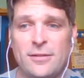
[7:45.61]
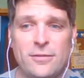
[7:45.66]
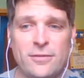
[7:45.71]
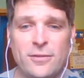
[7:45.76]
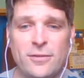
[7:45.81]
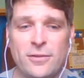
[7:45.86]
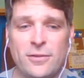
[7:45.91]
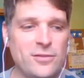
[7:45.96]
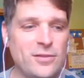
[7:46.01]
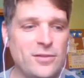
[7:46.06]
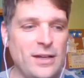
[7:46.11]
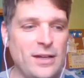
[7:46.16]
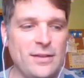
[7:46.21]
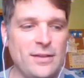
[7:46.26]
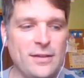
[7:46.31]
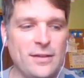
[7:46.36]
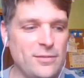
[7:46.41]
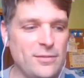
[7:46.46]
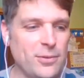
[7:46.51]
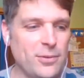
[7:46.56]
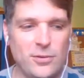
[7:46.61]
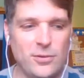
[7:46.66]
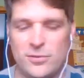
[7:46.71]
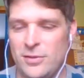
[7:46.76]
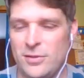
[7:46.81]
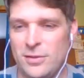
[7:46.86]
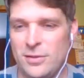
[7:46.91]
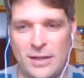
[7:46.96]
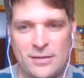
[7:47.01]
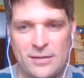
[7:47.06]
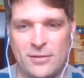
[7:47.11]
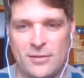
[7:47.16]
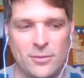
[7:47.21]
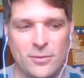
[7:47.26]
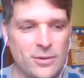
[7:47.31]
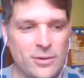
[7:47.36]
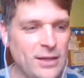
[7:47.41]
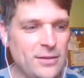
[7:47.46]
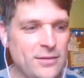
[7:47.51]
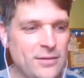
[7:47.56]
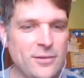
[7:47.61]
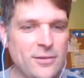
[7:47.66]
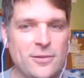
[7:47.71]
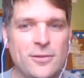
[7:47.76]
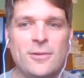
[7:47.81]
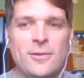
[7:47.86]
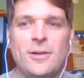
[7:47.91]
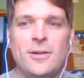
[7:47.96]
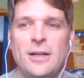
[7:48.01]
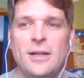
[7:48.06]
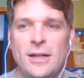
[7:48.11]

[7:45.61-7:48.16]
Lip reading: the first day that it's posted, that's okay too.